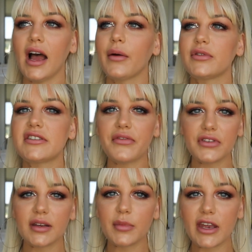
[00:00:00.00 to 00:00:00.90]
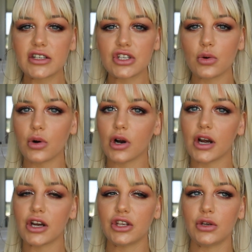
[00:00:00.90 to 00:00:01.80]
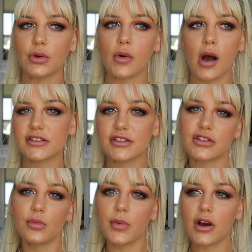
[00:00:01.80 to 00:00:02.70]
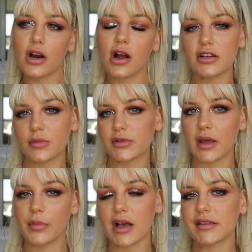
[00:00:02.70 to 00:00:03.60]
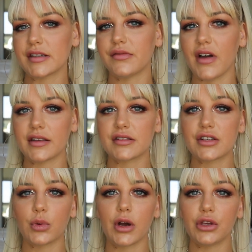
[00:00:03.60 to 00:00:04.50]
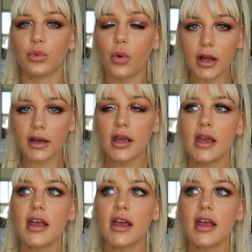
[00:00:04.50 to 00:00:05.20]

I would definitely make sure you are super 100% positive as to what you want.